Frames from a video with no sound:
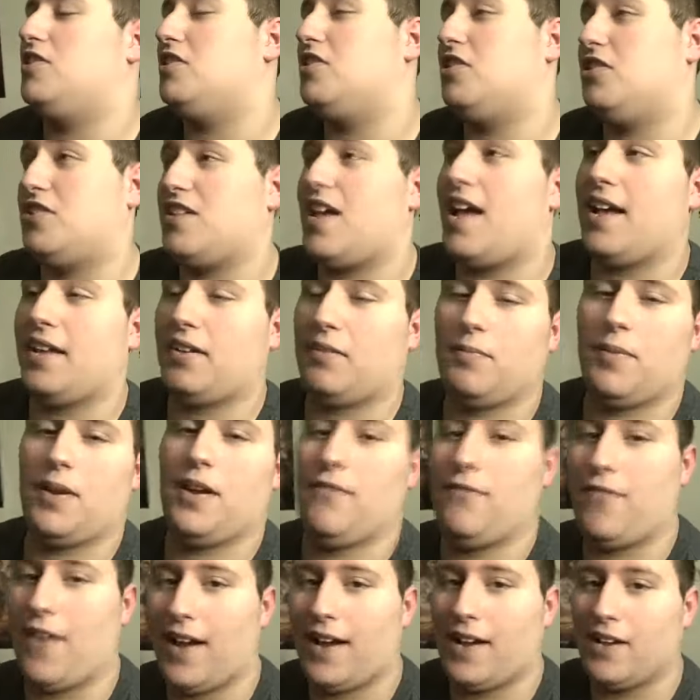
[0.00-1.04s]
He just asked me
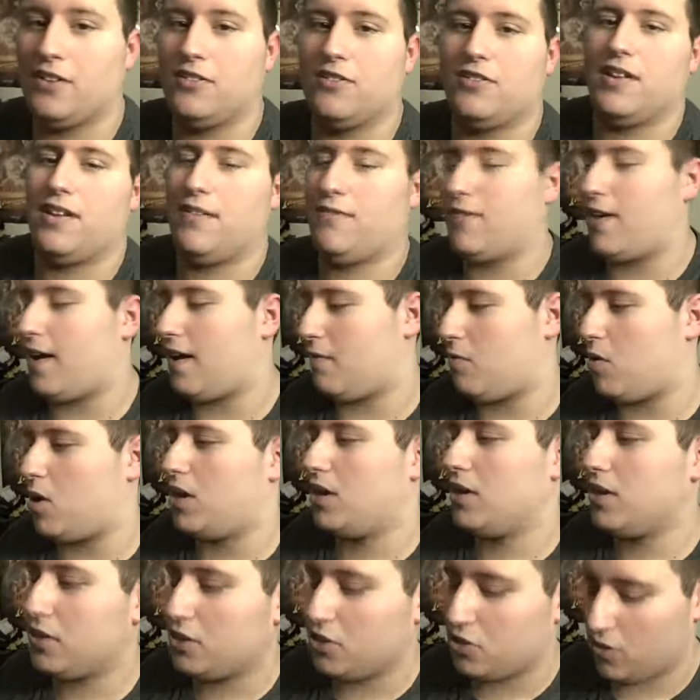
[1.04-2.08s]
if I
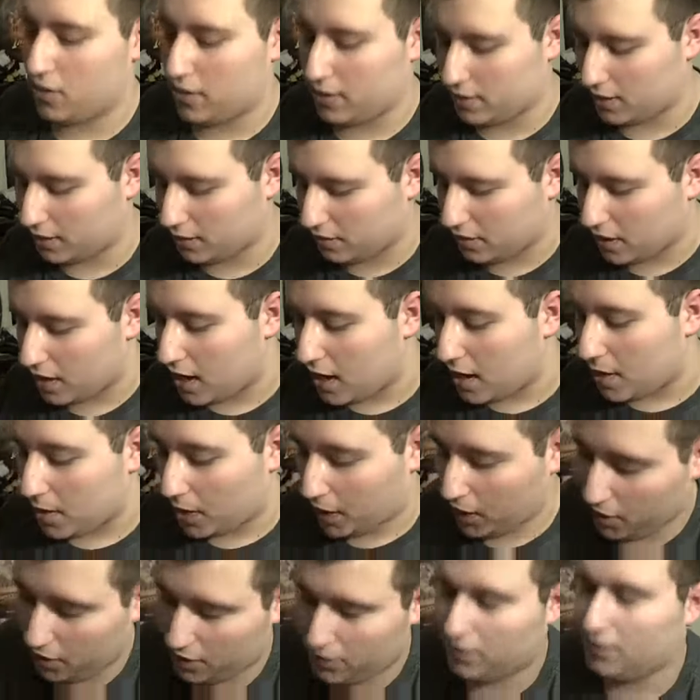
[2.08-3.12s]
wanted to join this,
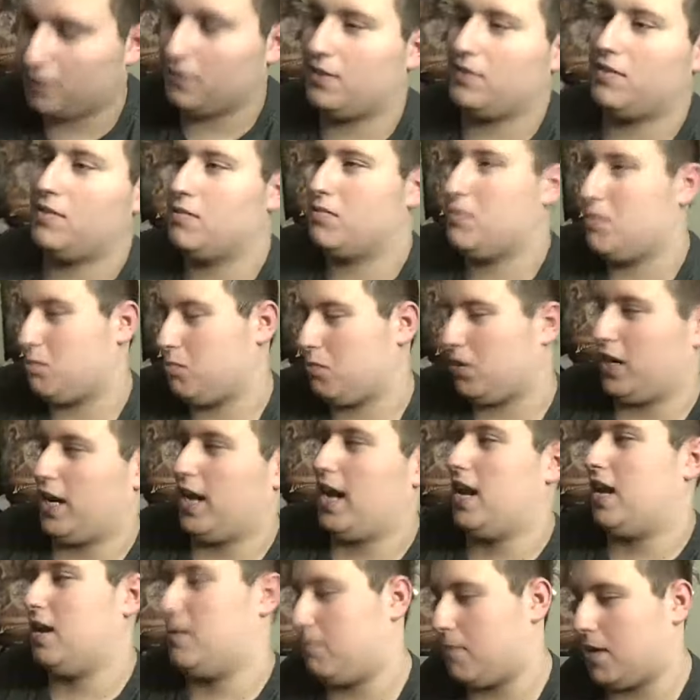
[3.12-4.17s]
because we're
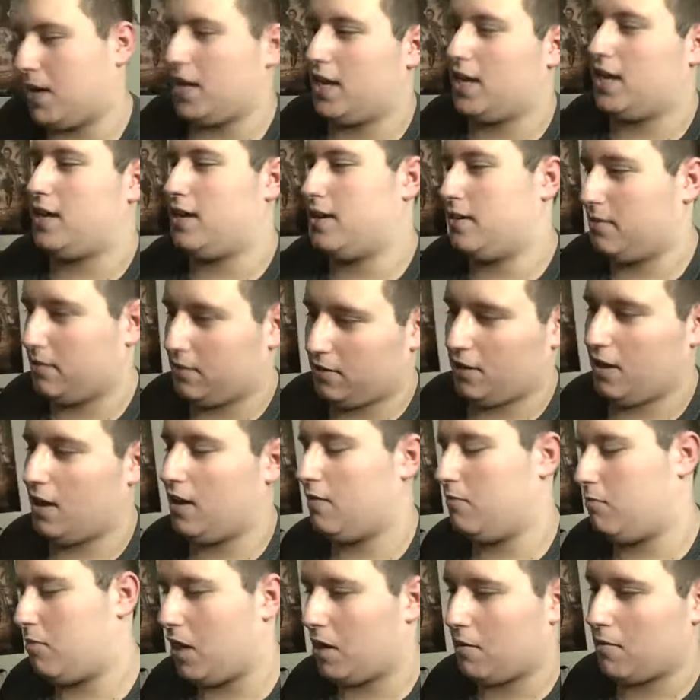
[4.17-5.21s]
getting big and
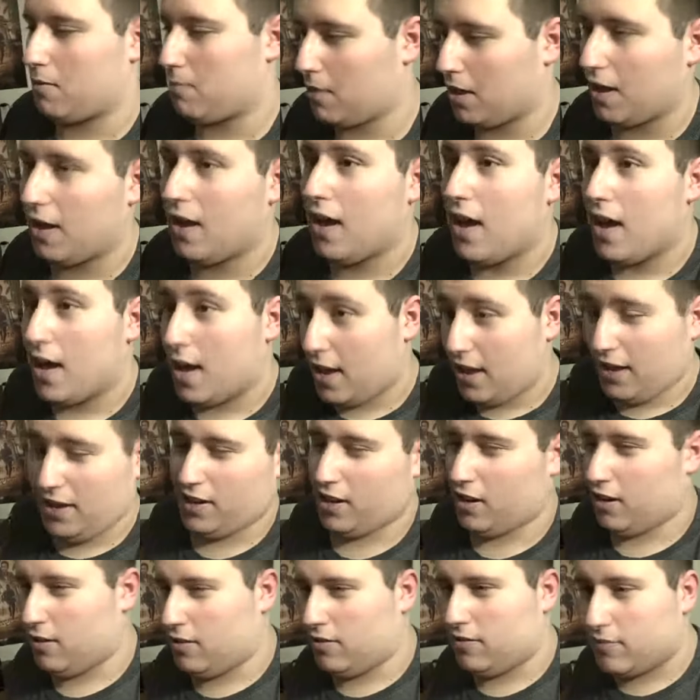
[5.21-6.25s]
stuff, blah, blah, blah,
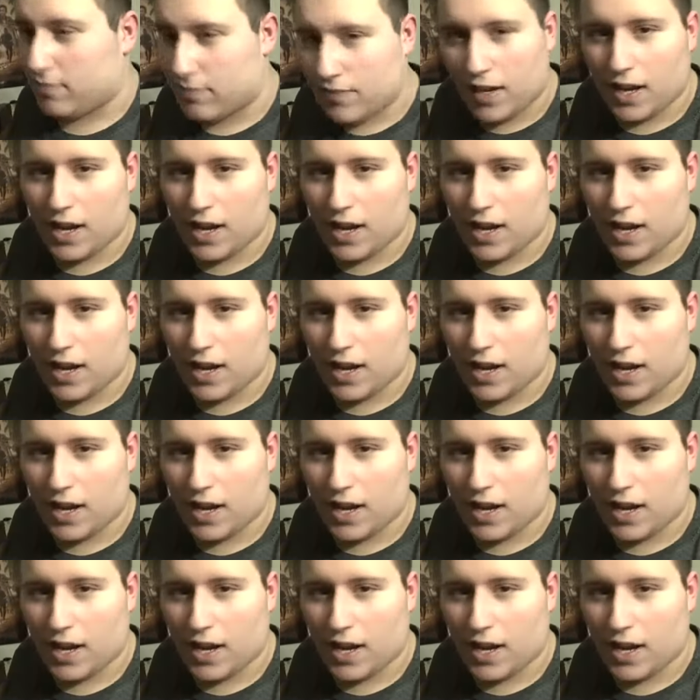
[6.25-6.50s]
you know.